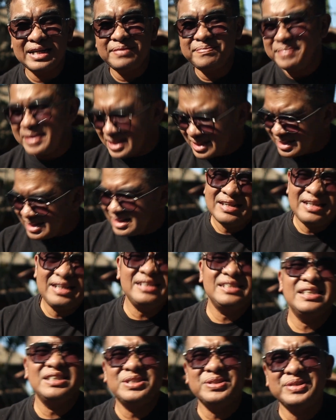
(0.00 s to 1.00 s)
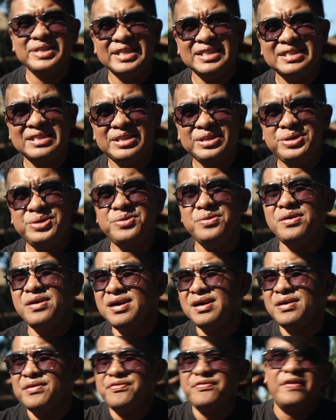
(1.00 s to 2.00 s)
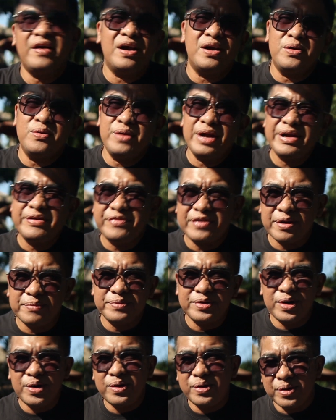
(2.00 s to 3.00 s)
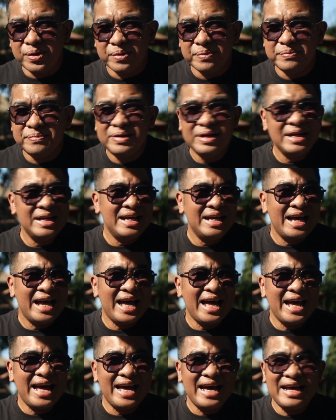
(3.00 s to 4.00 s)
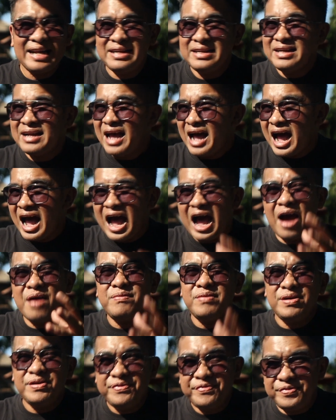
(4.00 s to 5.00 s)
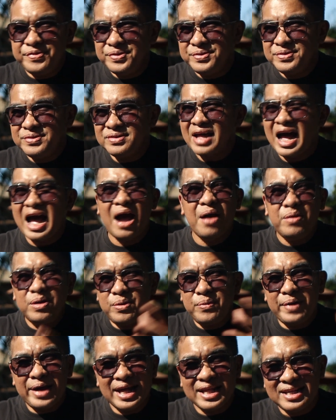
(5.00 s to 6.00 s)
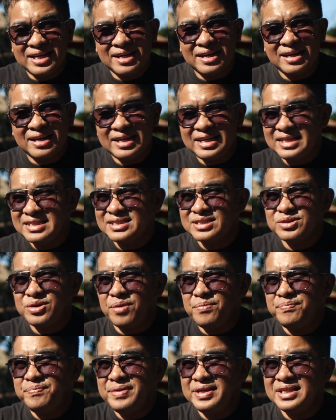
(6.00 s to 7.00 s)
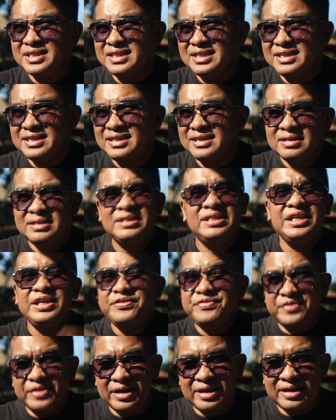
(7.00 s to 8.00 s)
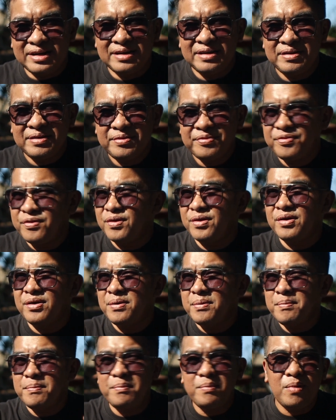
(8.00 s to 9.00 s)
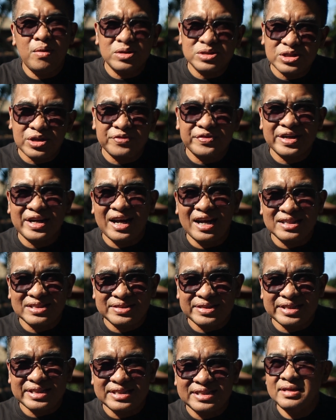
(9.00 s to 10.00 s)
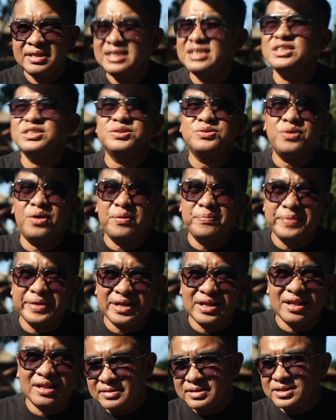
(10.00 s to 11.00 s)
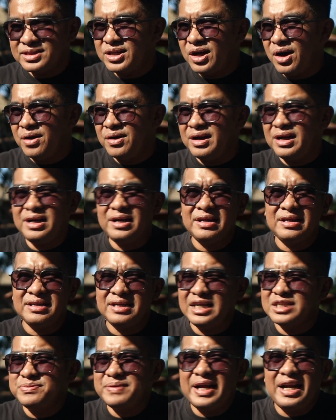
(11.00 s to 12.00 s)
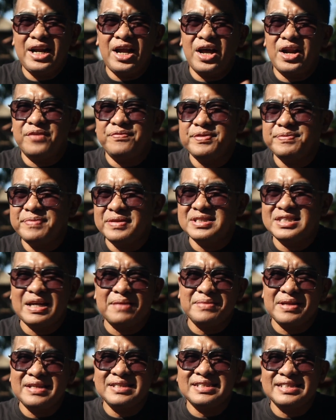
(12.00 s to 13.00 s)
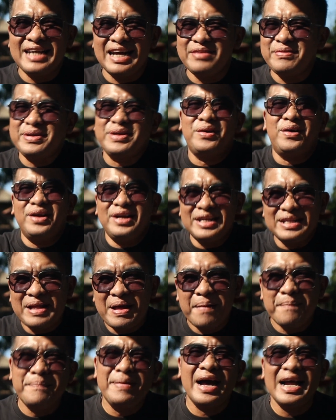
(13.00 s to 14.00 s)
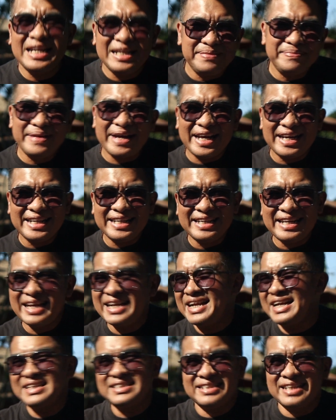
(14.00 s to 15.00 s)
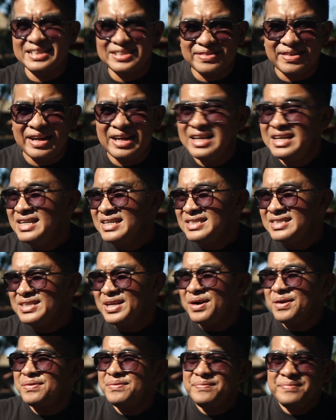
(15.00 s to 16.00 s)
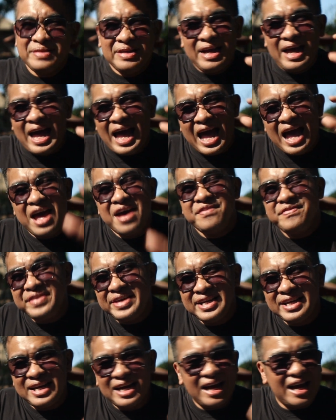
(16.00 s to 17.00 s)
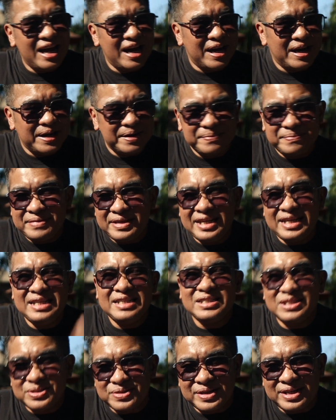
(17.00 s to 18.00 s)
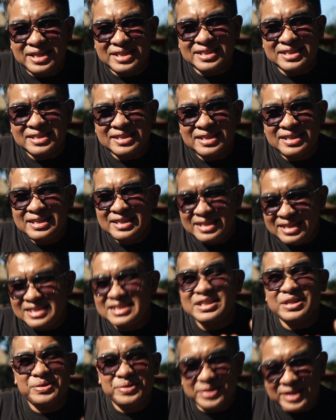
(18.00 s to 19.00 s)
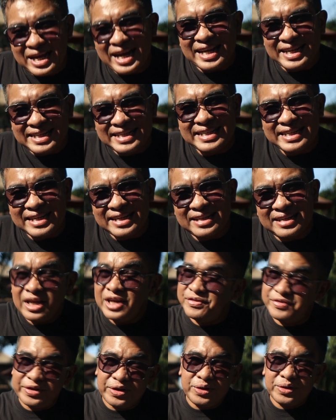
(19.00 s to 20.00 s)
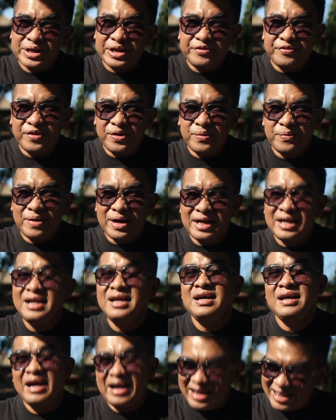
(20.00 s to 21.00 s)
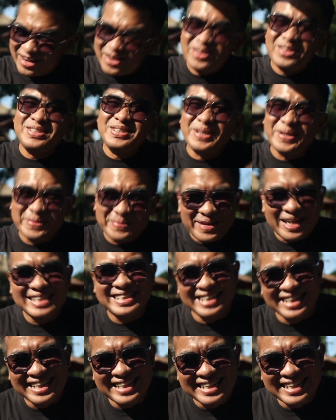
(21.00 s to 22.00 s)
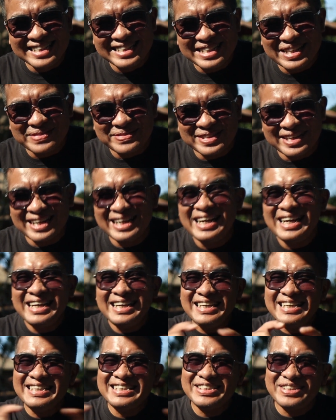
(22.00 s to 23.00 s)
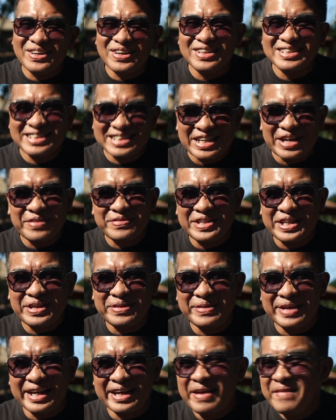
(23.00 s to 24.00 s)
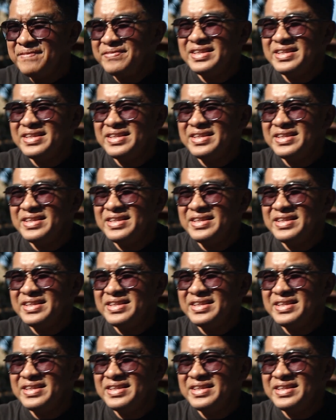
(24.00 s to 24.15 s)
But listen to this, you are far away from your home and our food, our weather is completely different for most of the countries. It's tropical. So that's why a lot of people sometimes got, we call it Bali belly and etc. So having um, insurance is a good idea. If you're looking for one, also mentioned in description, it's called Safety Wing.